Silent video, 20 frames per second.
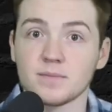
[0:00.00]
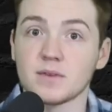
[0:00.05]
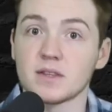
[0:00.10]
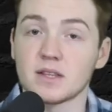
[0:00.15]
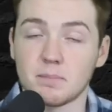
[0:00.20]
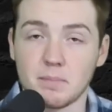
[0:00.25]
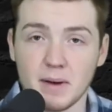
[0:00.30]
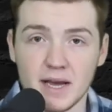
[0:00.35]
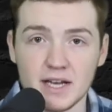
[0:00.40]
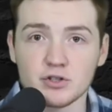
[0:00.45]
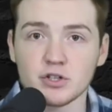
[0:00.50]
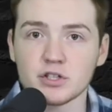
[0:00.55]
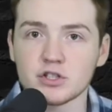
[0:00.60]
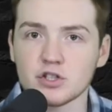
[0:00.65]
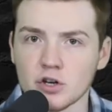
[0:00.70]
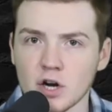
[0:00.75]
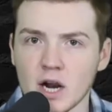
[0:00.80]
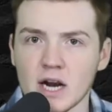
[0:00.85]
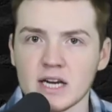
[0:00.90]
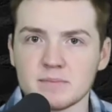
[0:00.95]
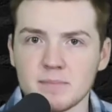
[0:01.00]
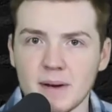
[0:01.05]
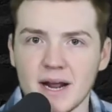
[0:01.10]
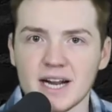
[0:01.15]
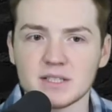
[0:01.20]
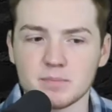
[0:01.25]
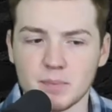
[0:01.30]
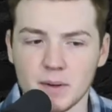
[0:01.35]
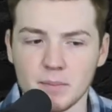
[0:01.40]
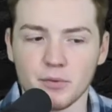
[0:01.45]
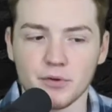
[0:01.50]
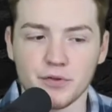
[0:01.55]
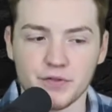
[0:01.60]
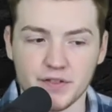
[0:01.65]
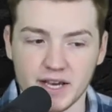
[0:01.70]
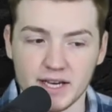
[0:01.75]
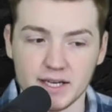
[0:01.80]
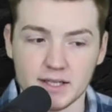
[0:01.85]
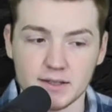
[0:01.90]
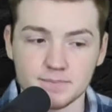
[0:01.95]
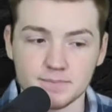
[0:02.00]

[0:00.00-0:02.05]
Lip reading: The Patriots are not as bad as people think.